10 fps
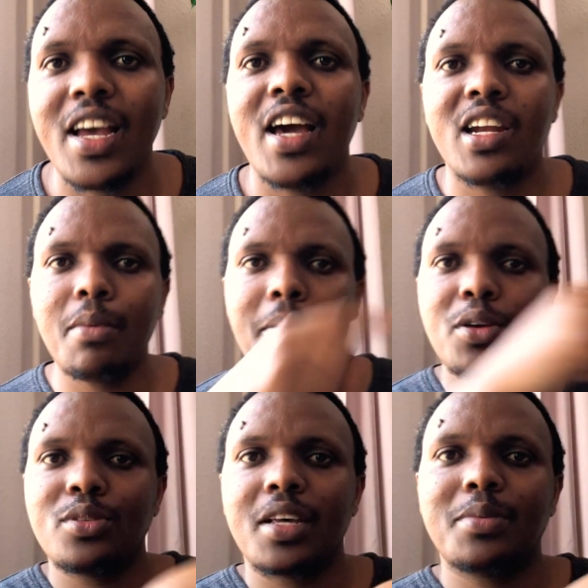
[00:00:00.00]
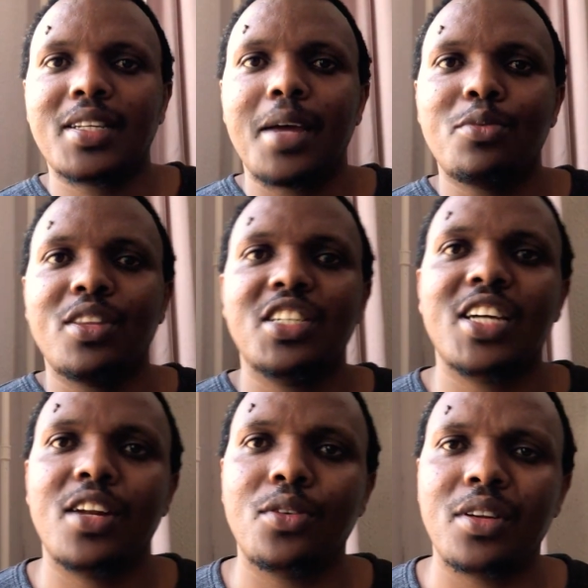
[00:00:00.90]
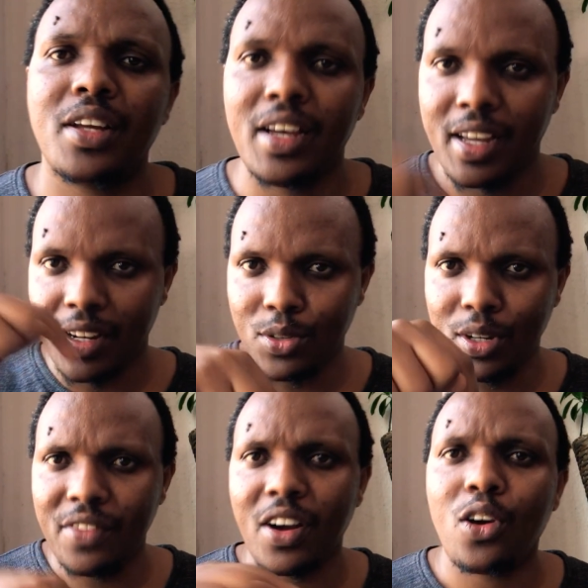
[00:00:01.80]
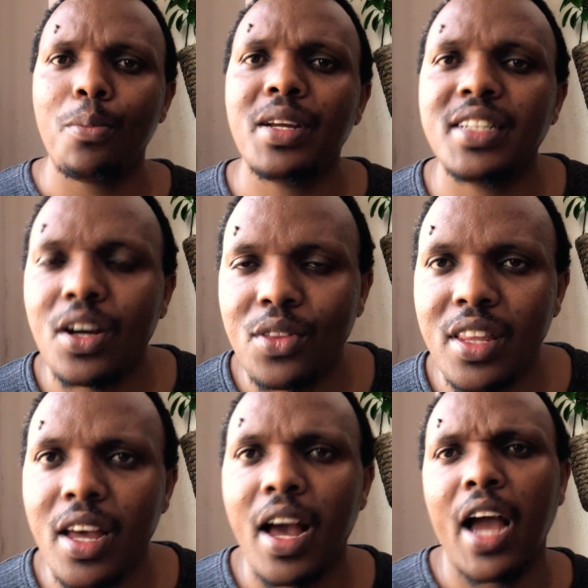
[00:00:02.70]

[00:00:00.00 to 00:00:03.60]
Remember to subscribe to the channel, to leave a comment down there,